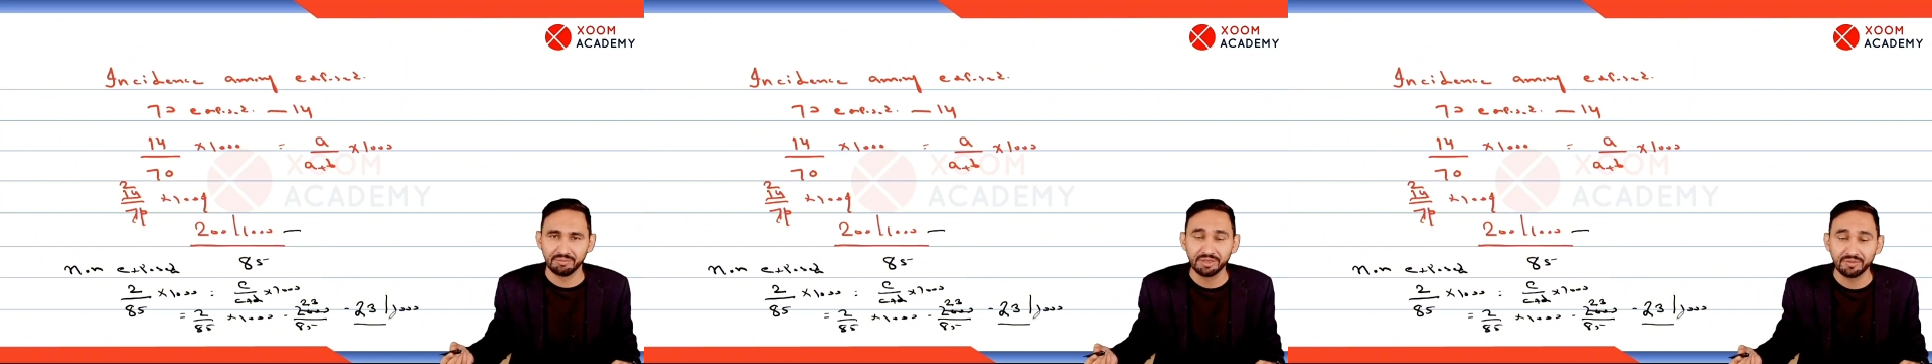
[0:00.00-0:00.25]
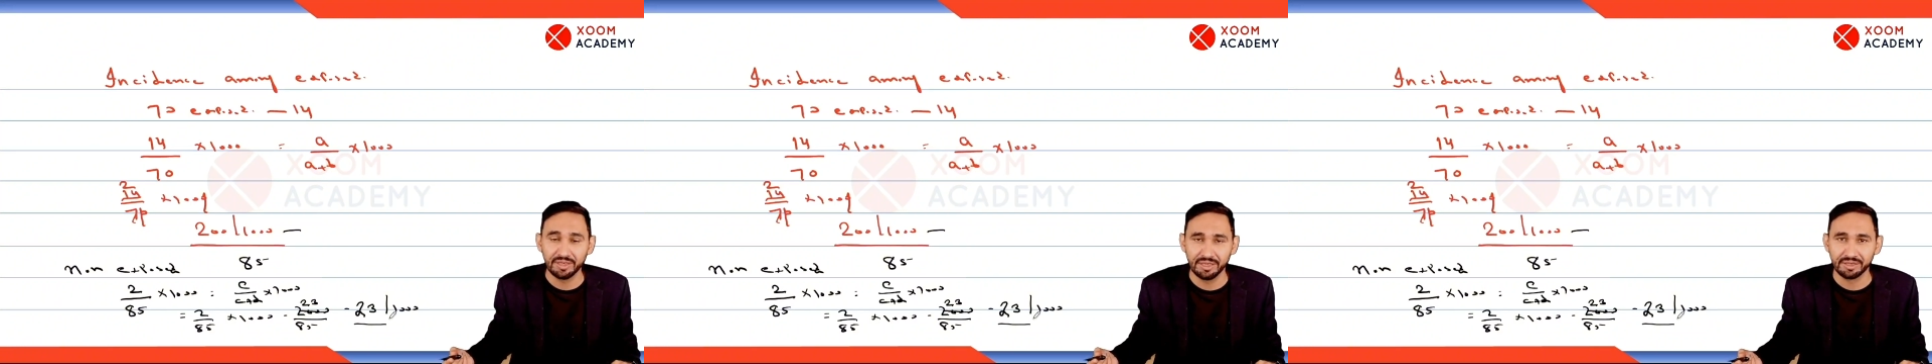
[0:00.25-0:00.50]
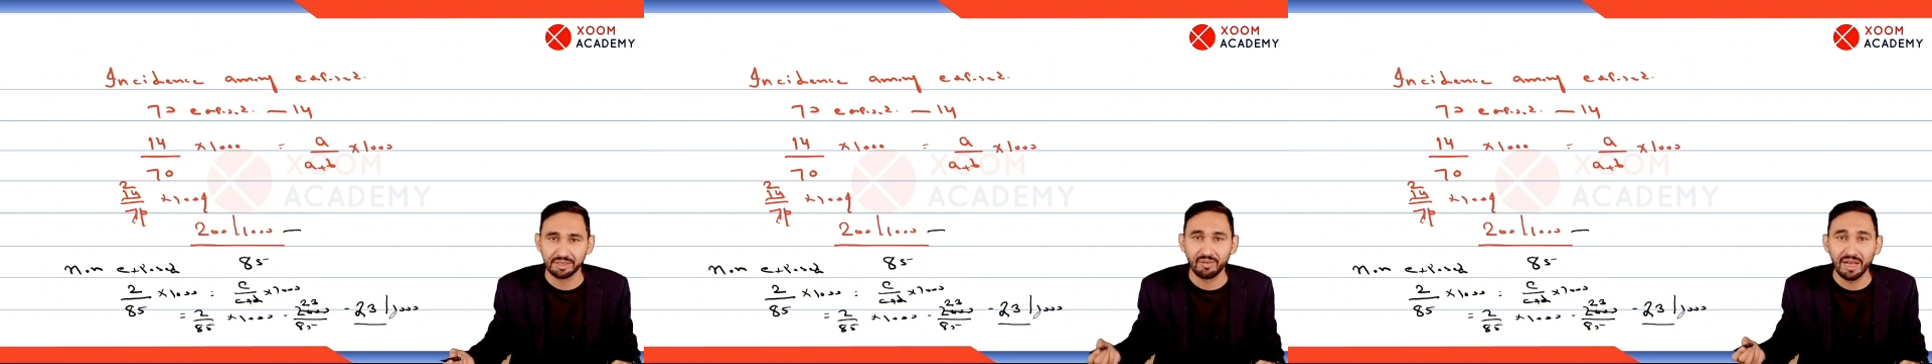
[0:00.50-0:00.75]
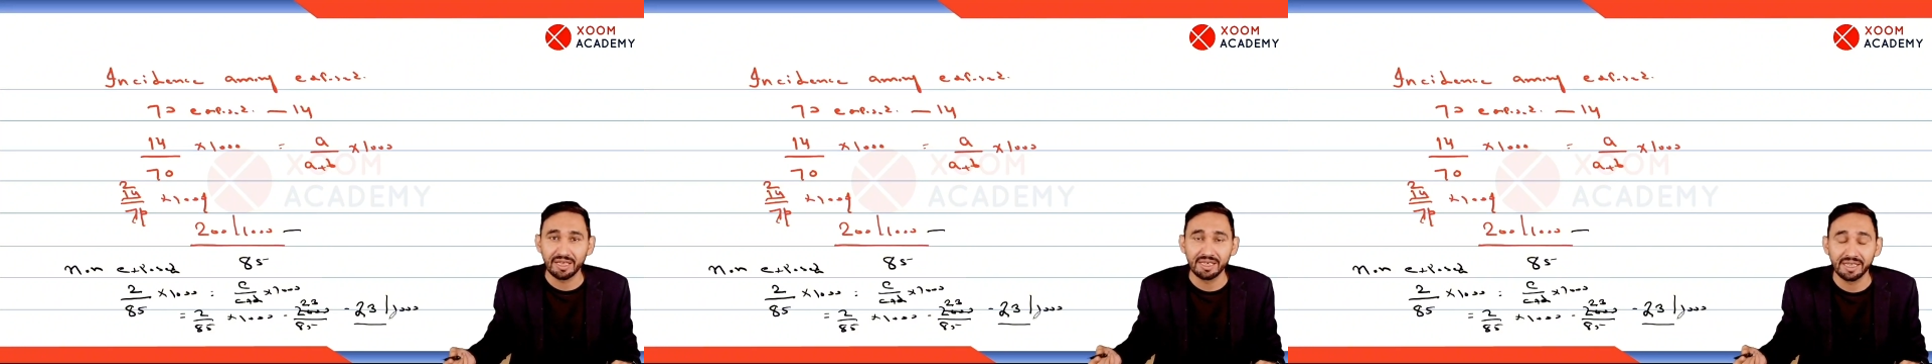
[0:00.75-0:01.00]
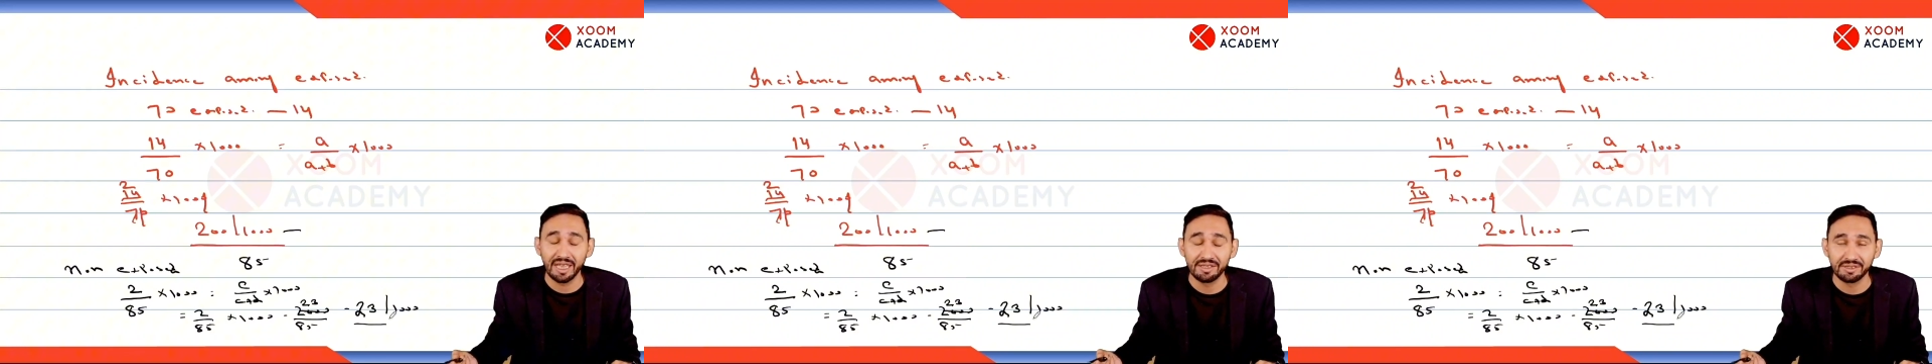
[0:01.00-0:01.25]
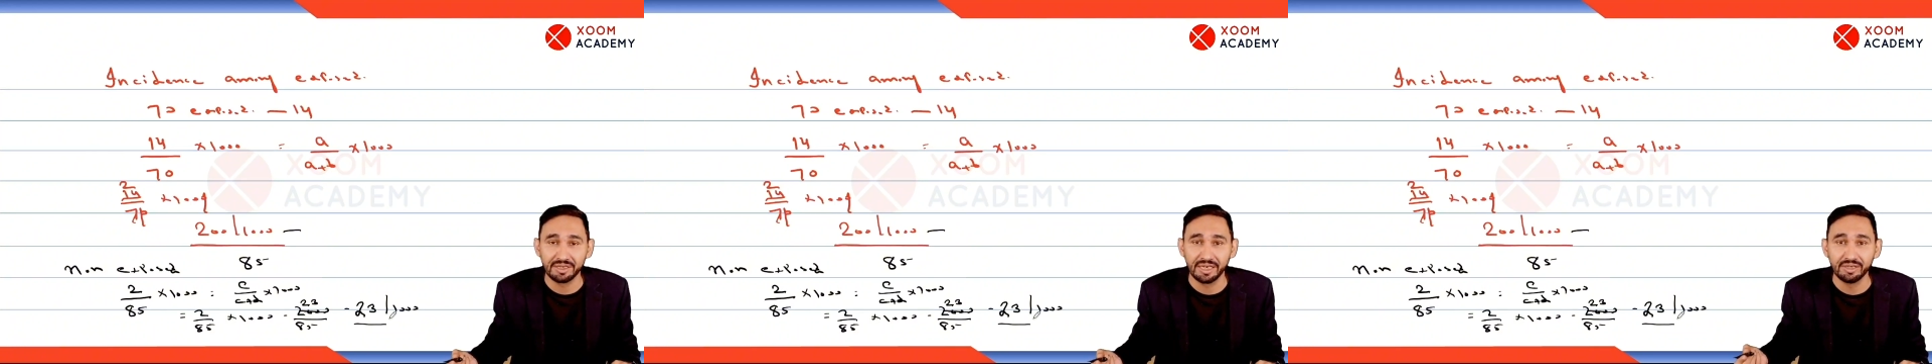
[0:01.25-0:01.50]
between cervical
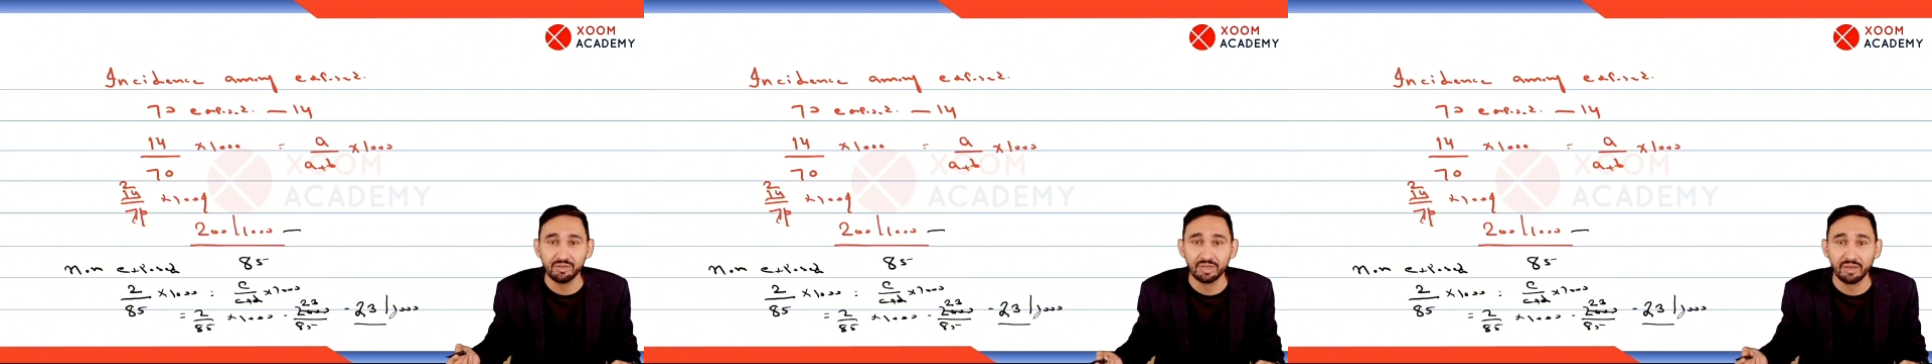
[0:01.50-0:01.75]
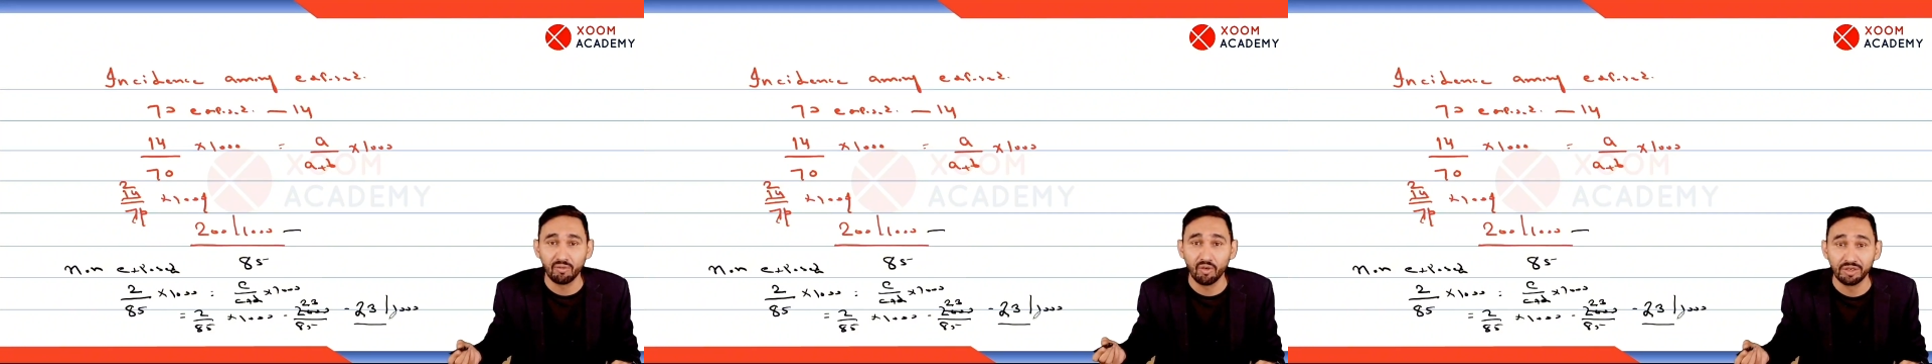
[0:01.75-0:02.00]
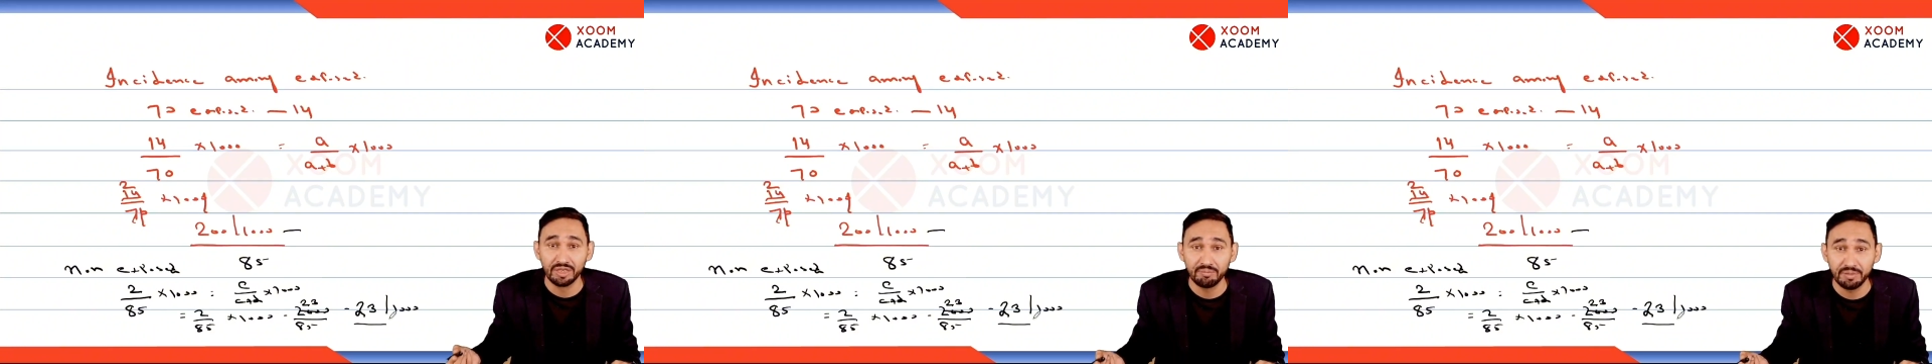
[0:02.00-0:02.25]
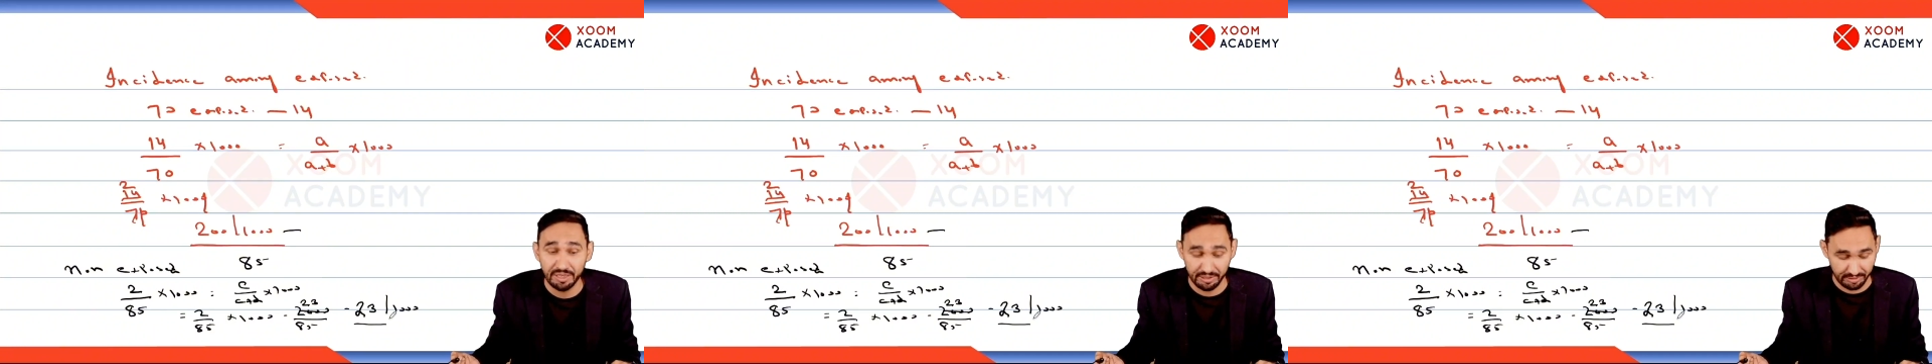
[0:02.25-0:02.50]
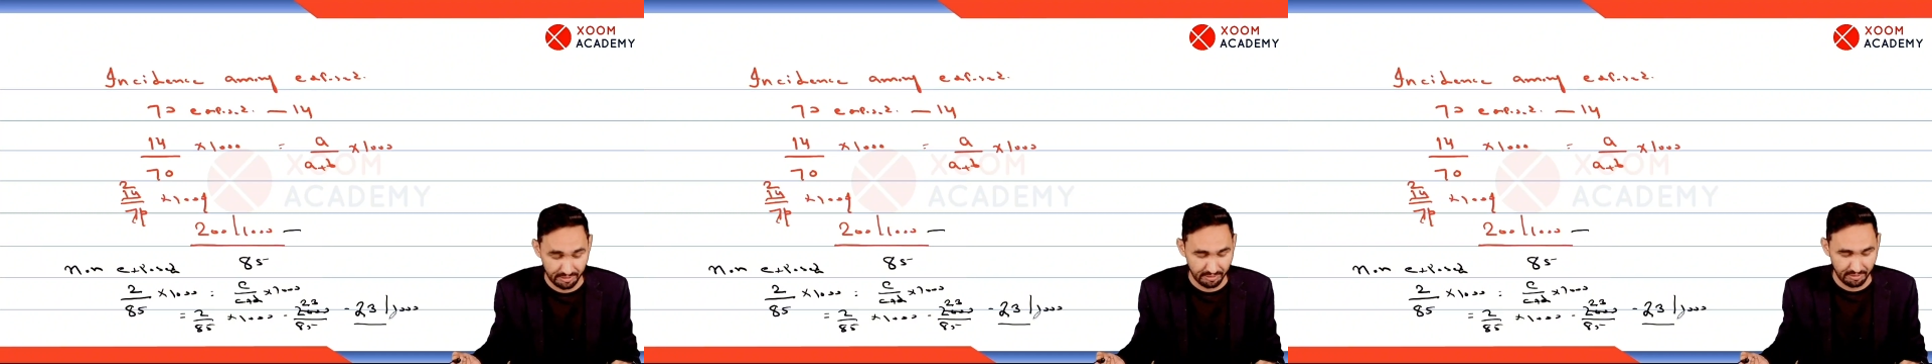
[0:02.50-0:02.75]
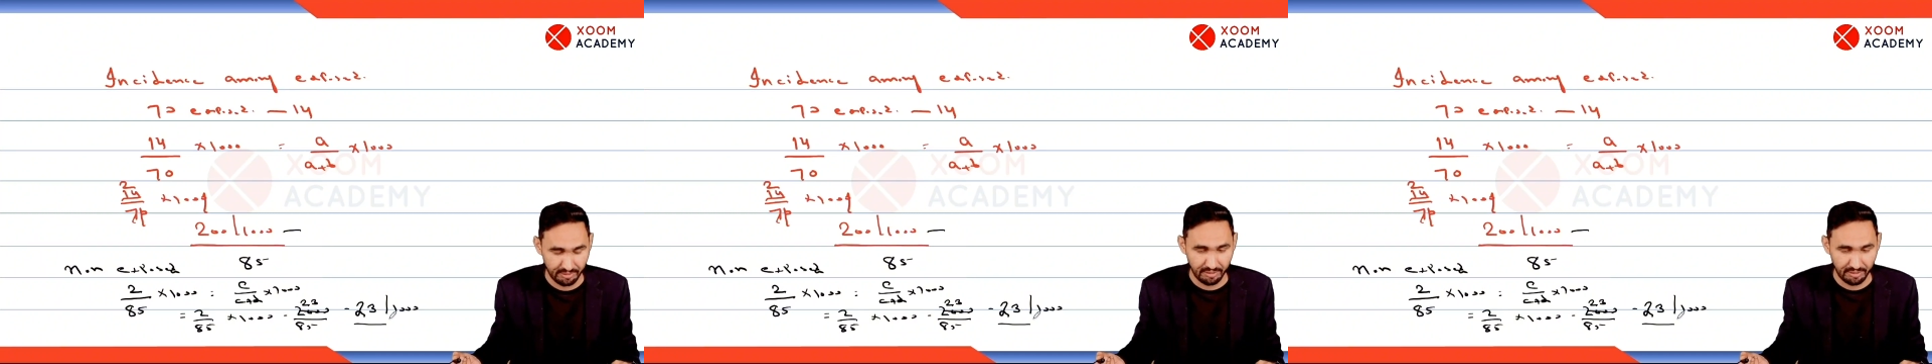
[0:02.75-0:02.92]
cancer and use of OCPs.